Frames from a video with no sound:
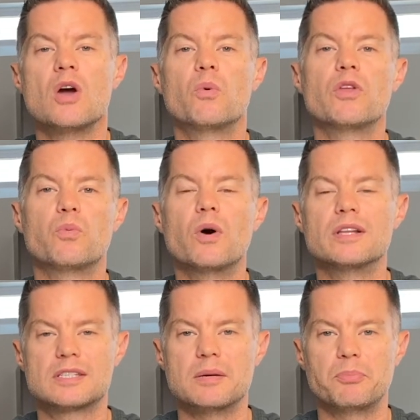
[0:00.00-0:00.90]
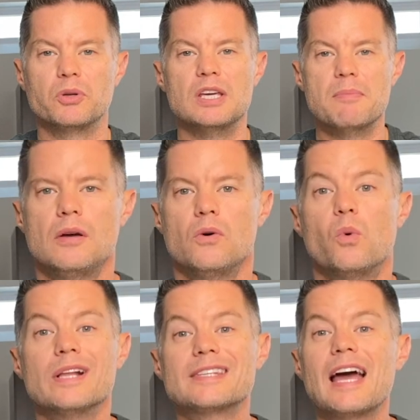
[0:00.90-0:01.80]
with one simple email.
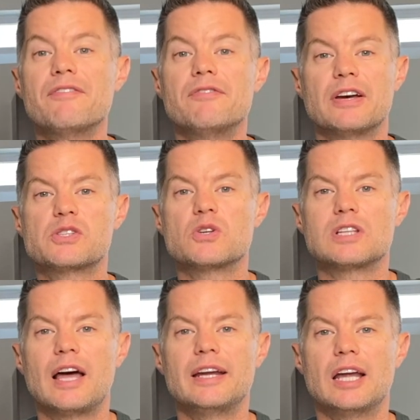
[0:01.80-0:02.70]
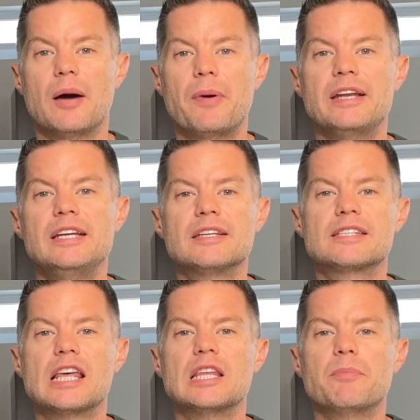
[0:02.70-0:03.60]
Once I have investors lined up, I need to
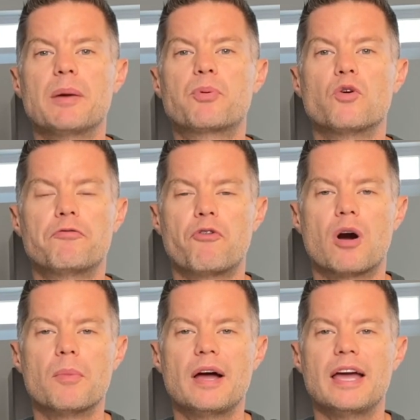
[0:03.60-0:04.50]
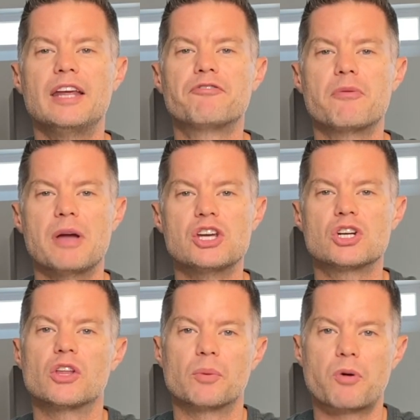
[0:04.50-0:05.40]
send them a pro forma and
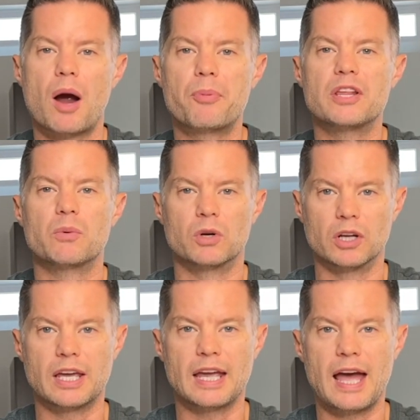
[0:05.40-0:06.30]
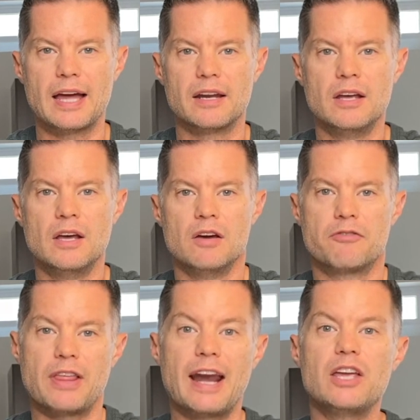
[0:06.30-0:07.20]
information on the property that we're looking at.
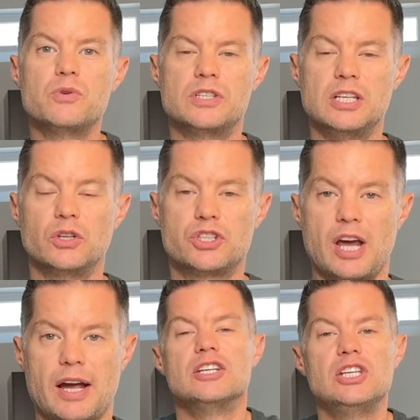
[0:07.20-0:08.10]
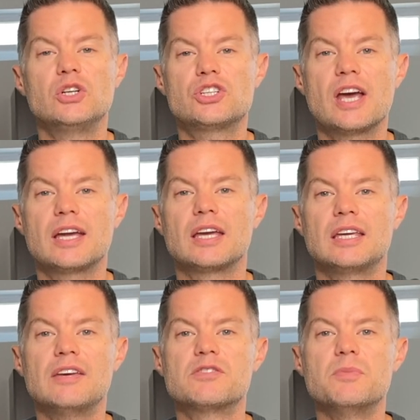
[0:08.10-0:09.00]
For that, I use Deal Check. Deal Check
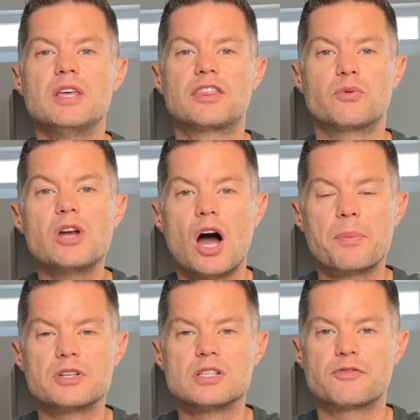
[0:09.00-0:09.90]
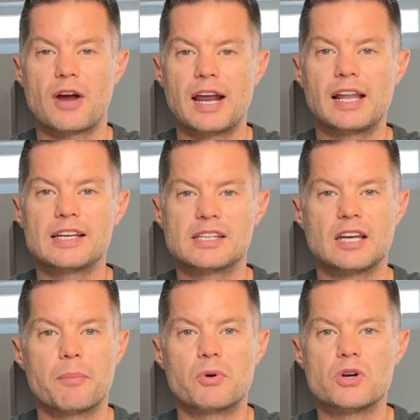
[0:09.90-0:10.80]
gives me three options for analyzing
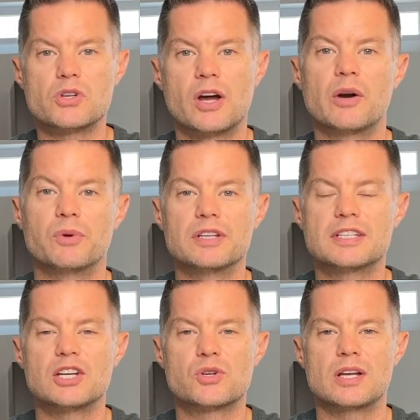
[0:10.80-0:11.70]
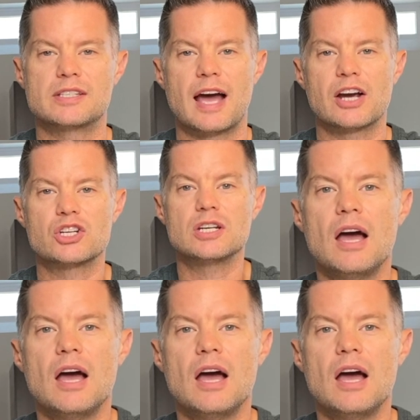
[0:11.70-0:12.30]
numbers on a real estate transaction.